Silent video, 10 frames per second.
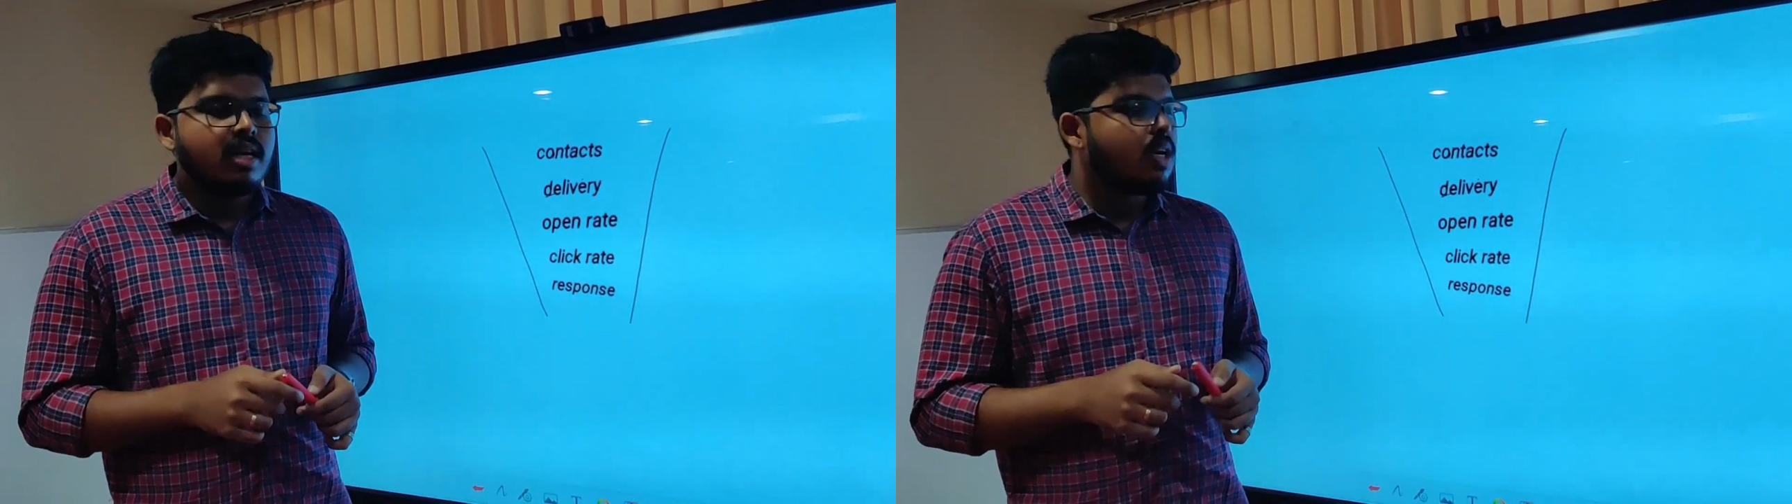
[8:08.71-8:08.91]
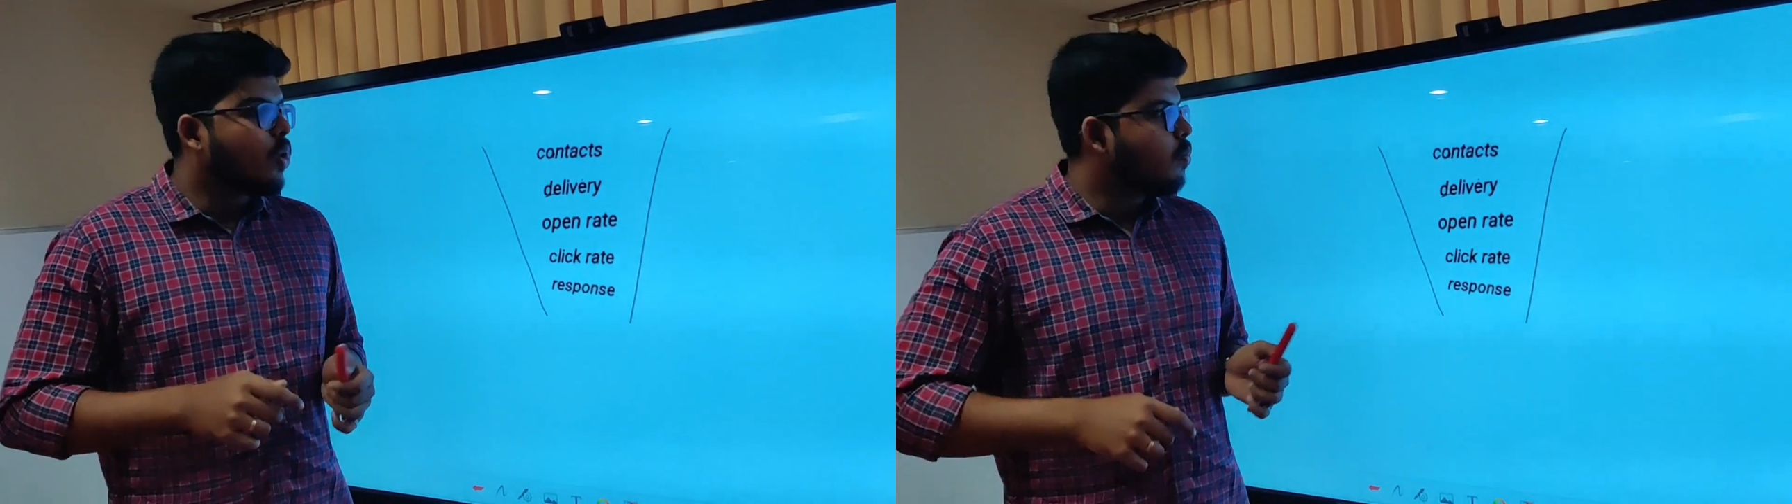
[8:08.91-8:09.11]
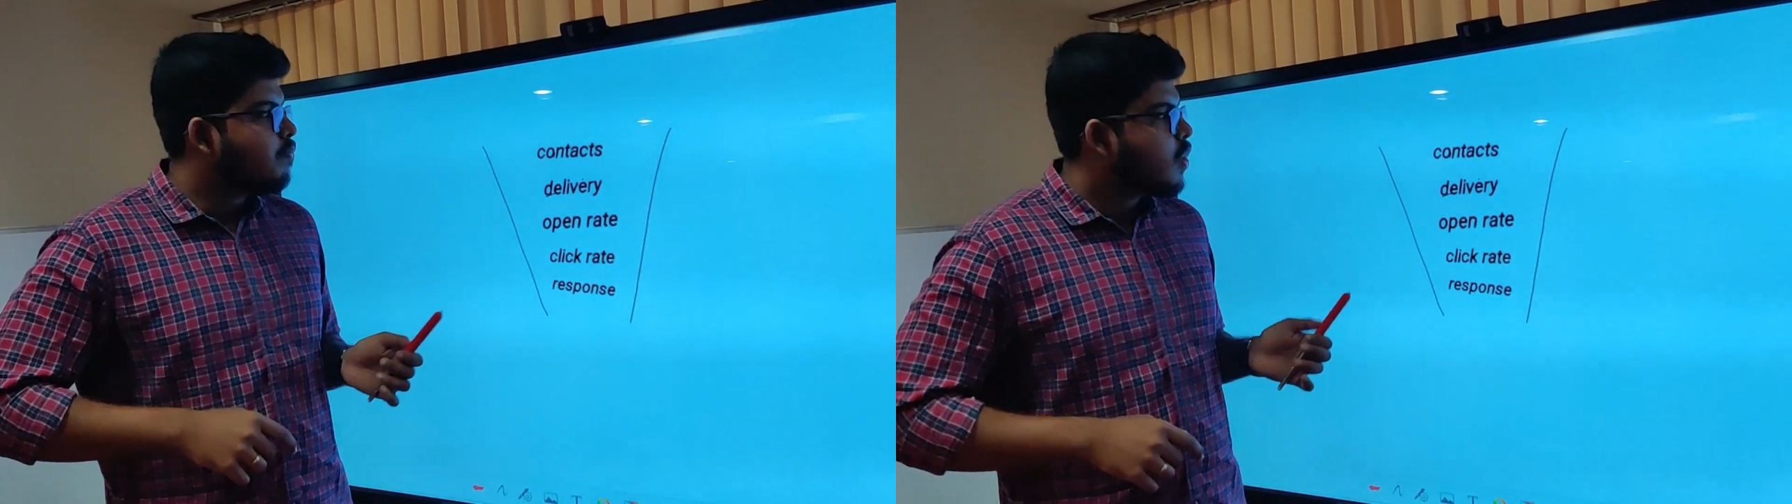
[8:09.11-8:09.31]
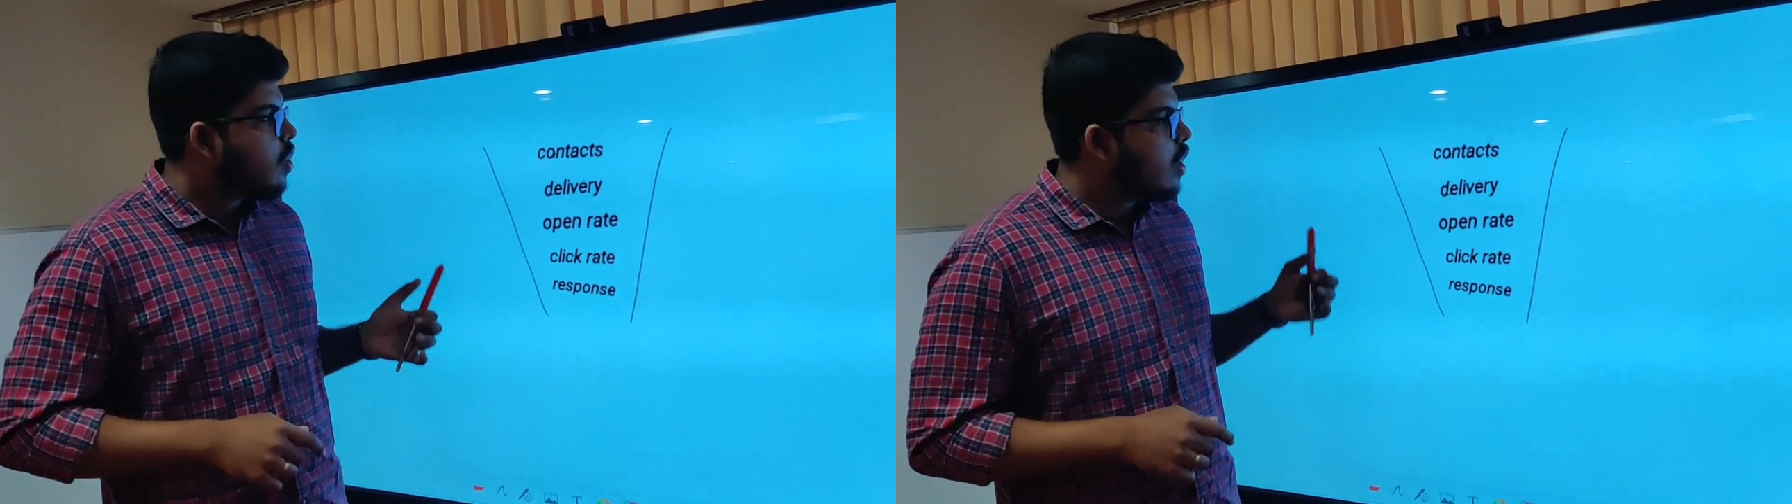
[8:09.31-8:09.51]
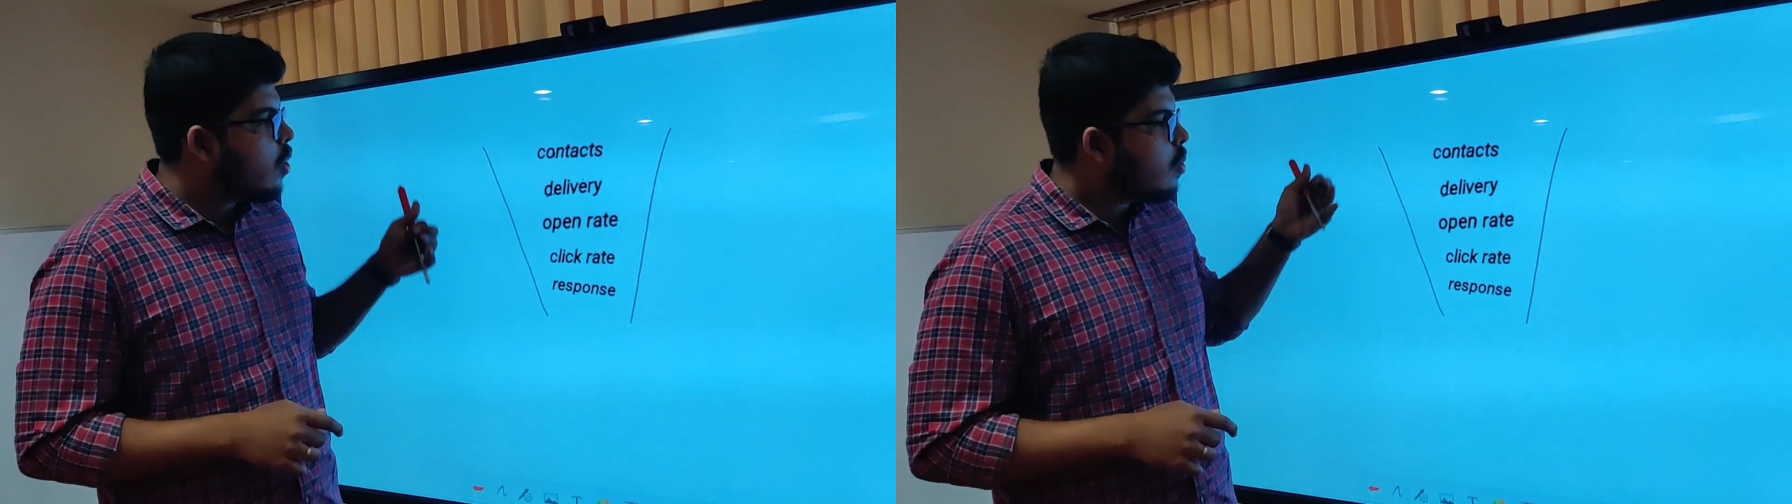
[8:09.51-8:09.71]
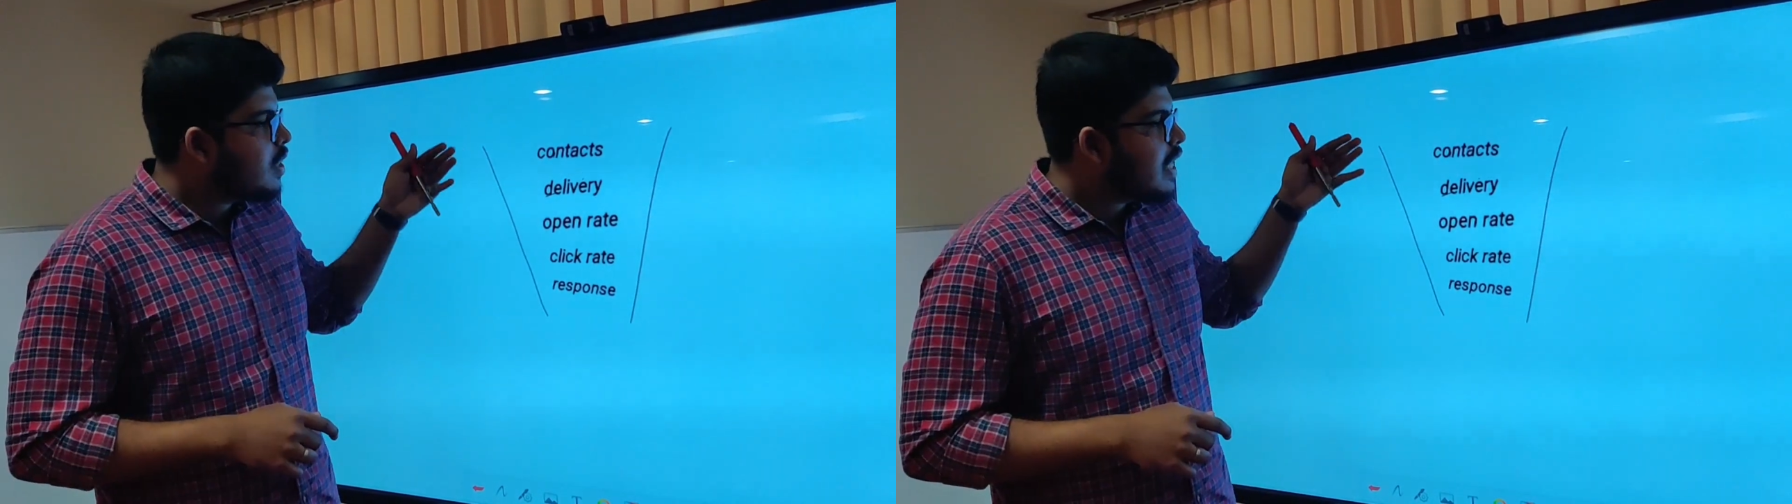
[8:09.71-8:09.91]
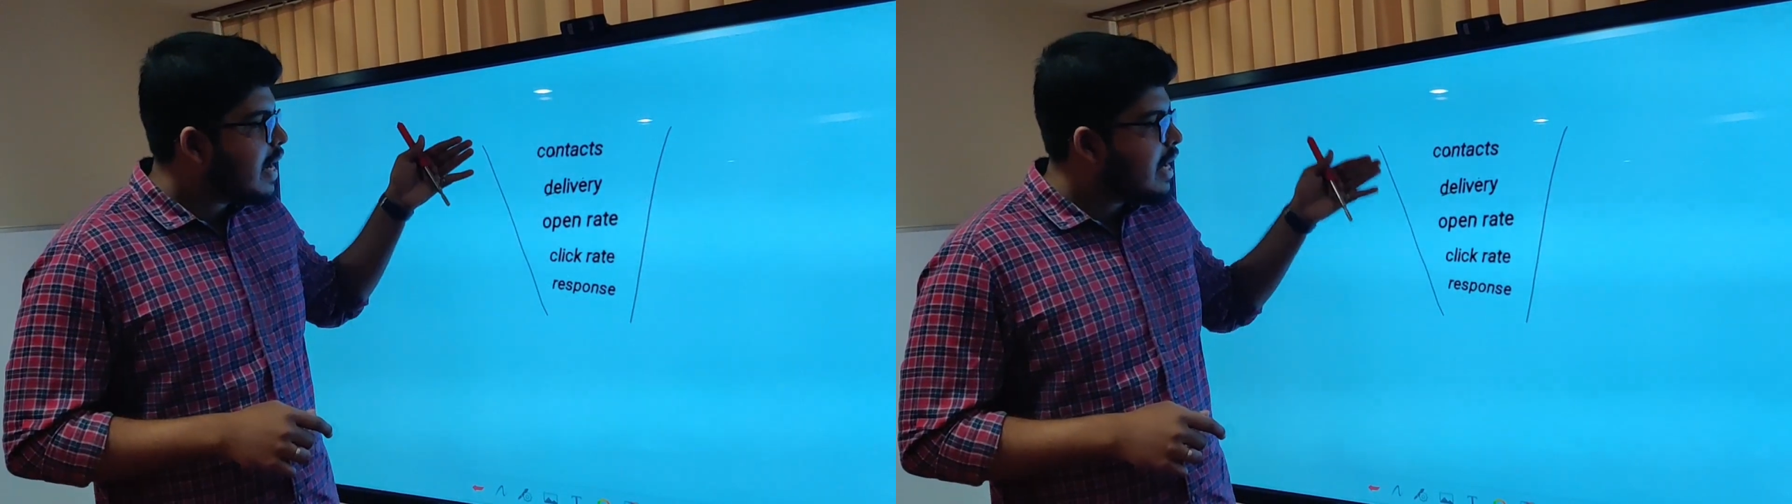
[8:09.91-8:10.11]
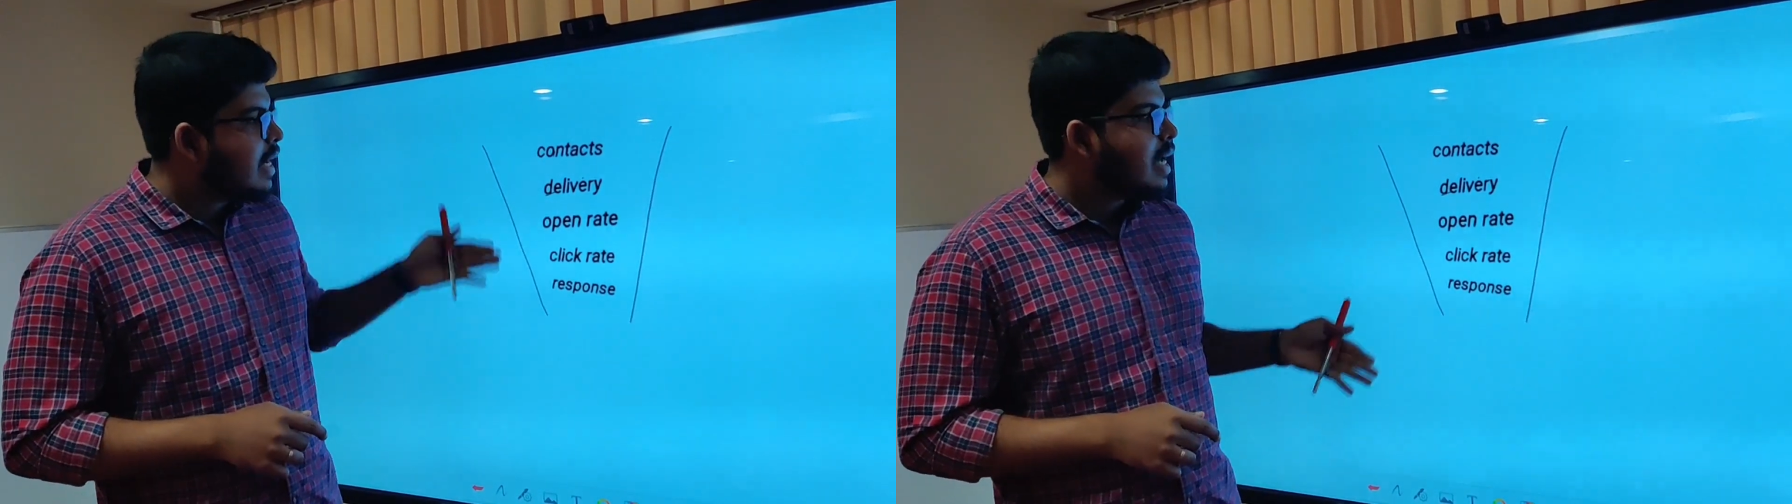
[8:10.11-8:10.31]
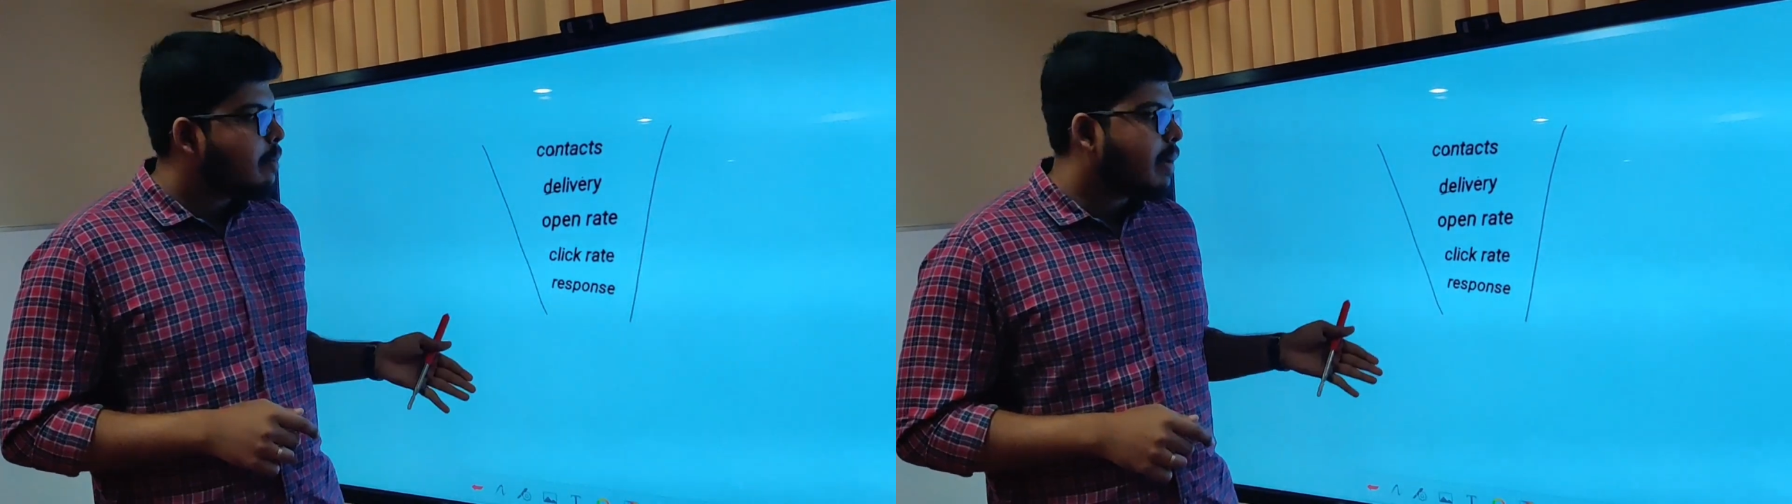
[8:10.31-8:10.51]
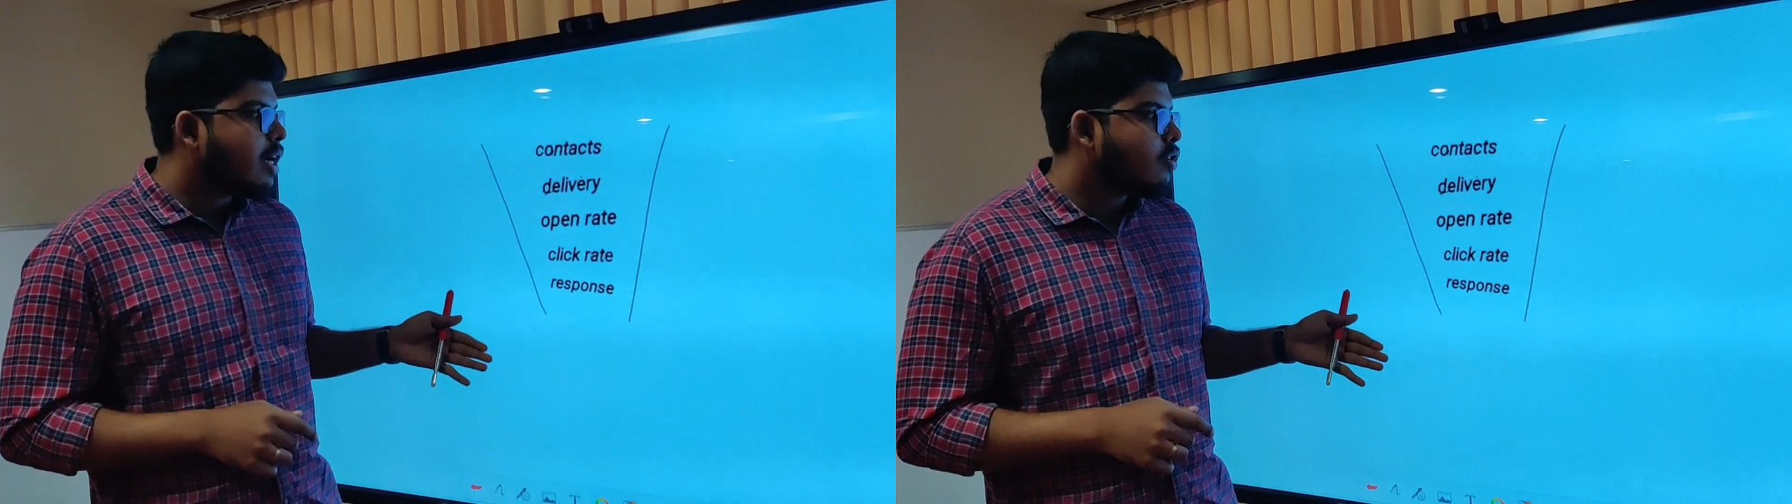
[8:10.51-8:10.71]
Now, over the entire
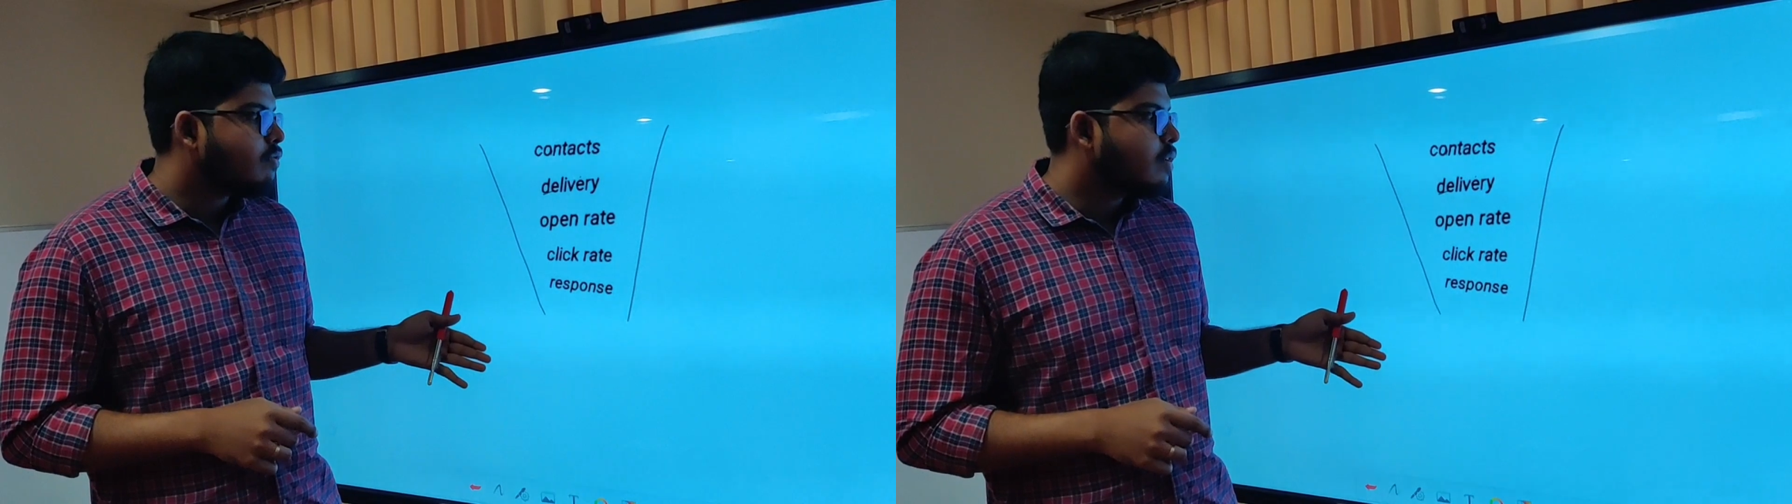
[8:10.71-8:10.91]
part of